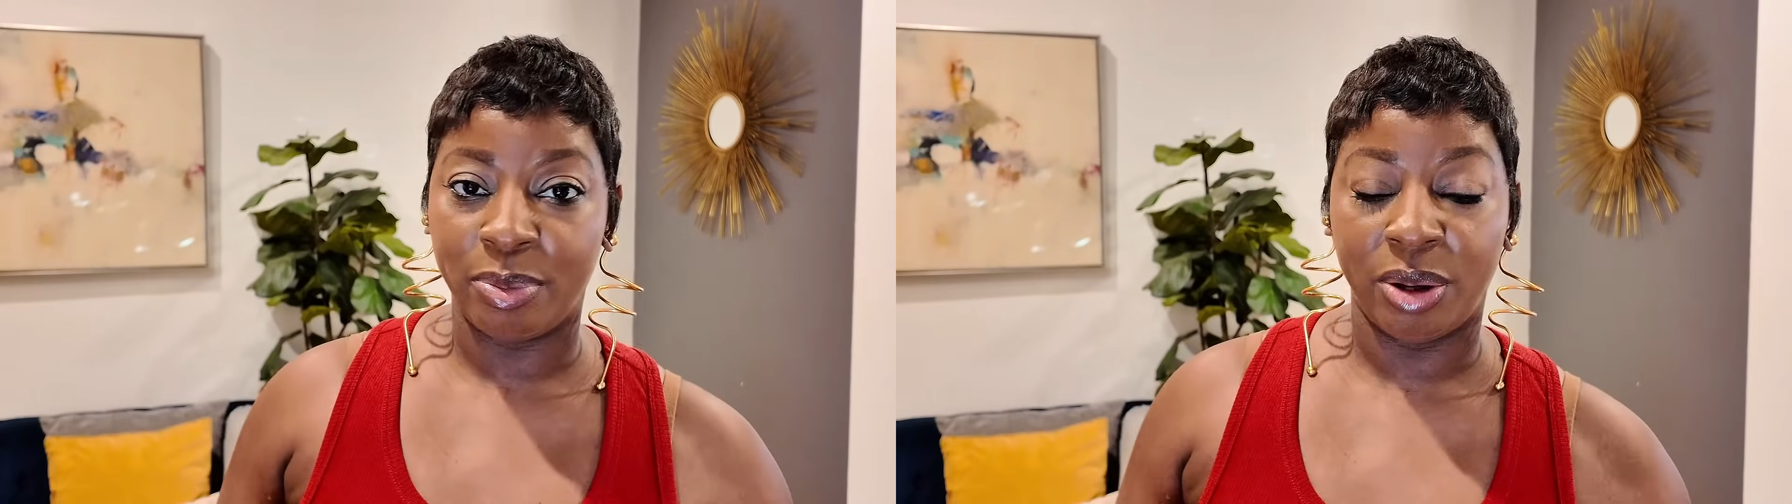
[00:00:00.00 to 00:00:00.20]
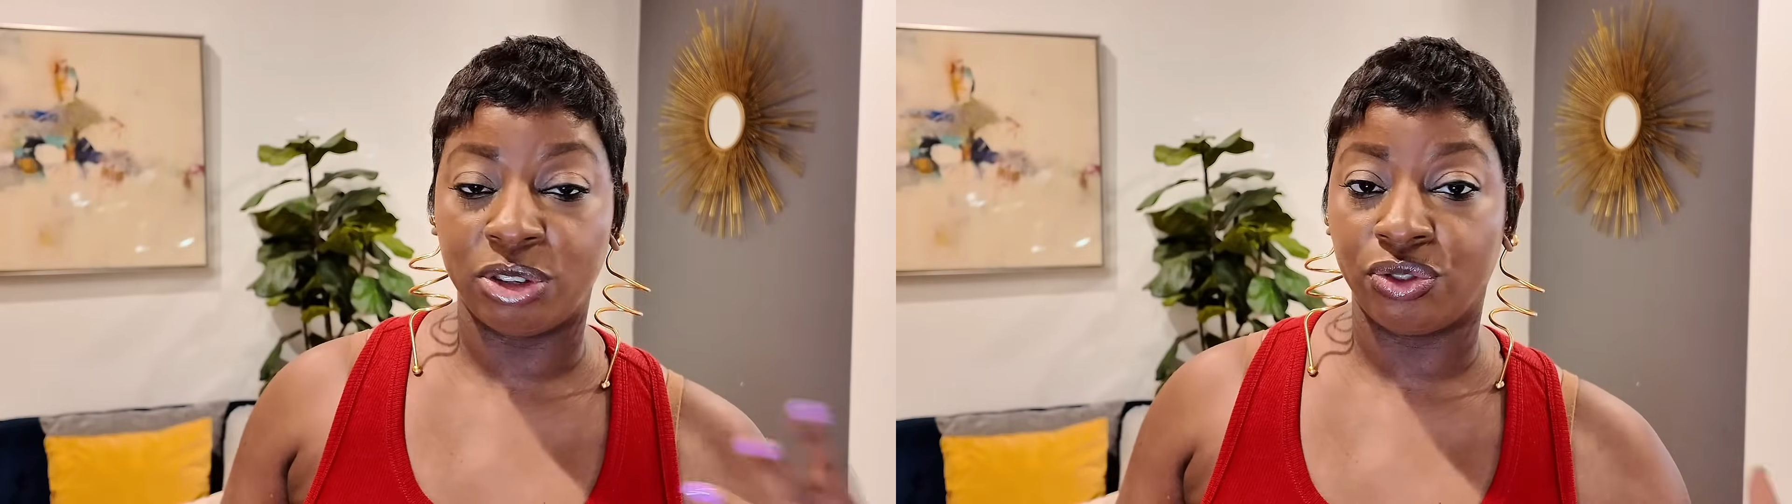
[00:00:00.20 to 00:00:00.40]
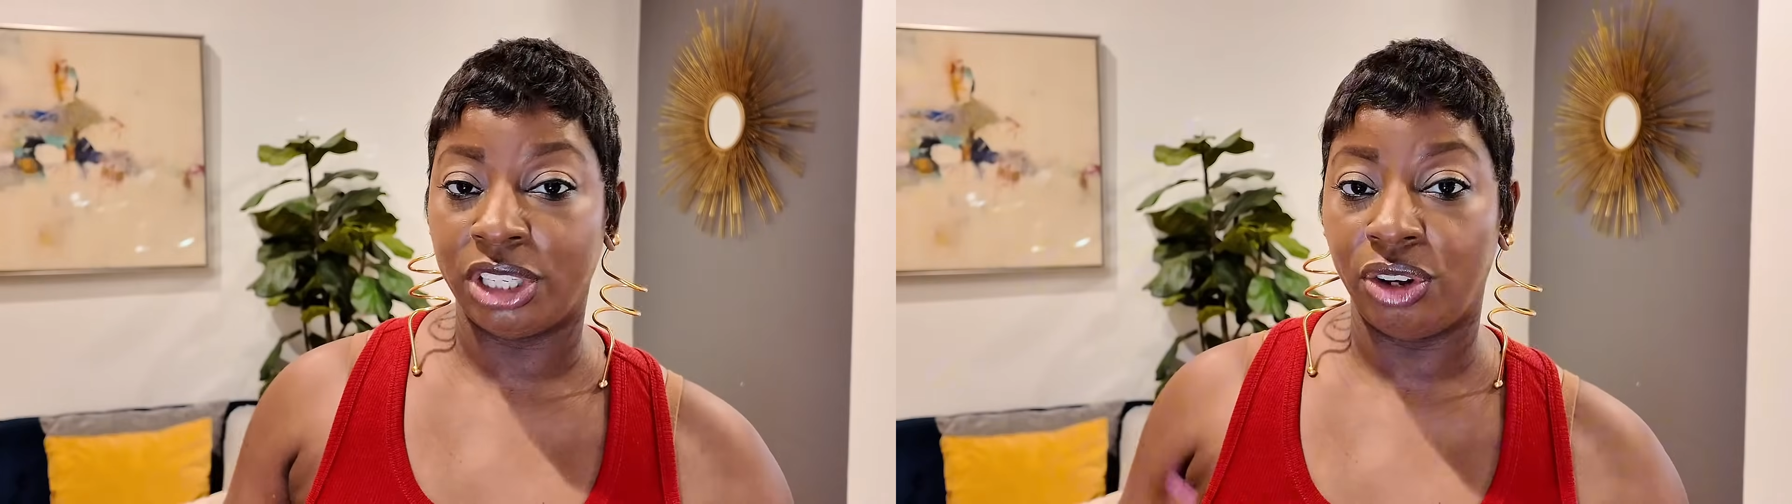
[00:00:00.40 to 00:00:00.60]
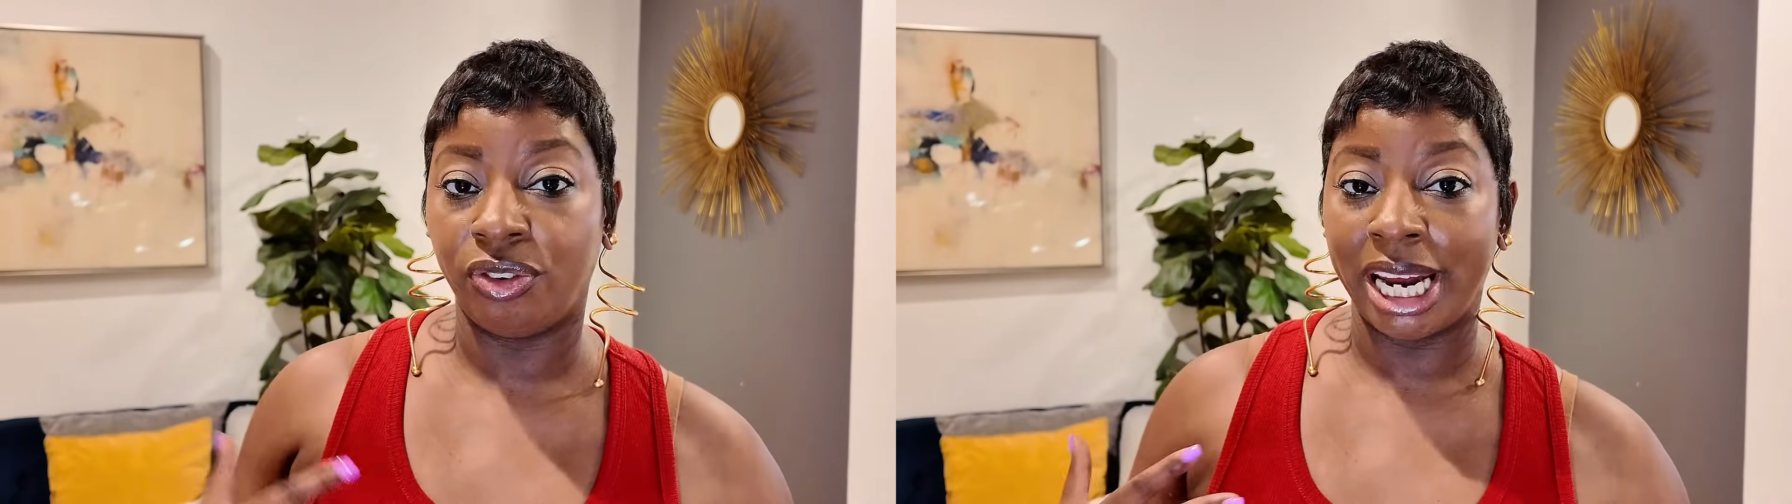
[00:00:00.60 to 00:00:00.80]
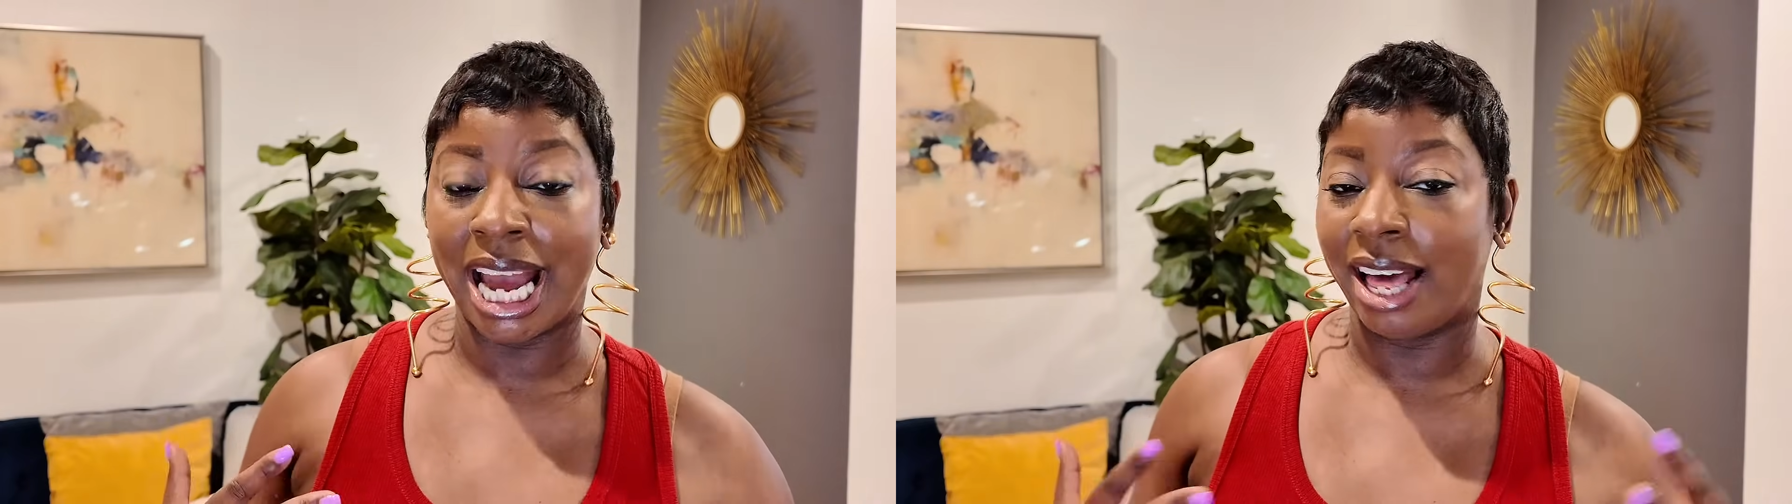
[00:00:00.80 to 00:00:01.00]
It was really
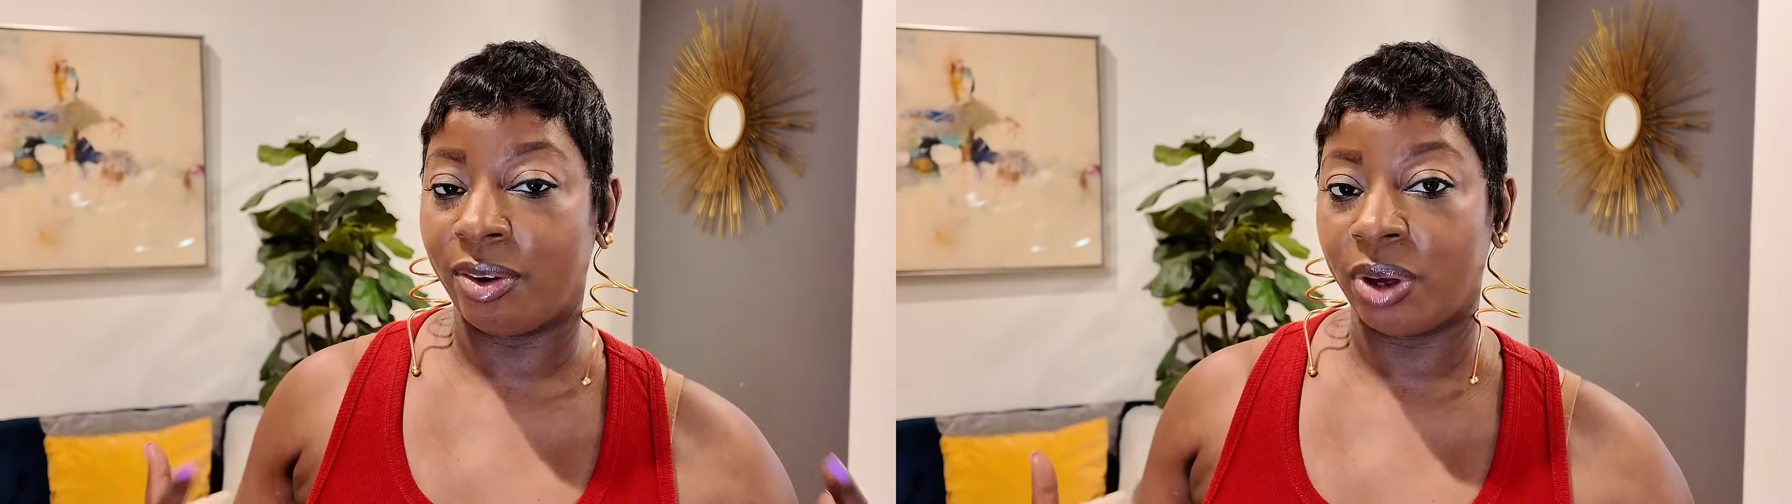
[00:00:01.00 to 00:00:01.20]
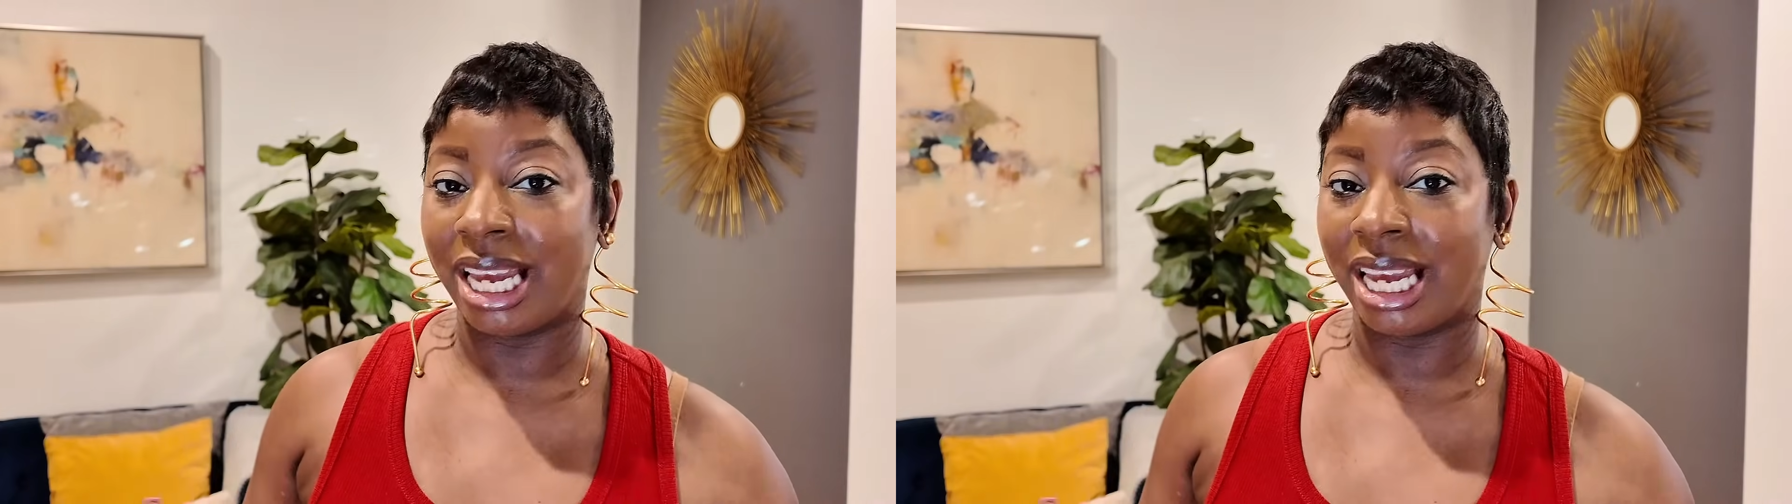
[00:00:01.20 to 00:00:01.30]
great. I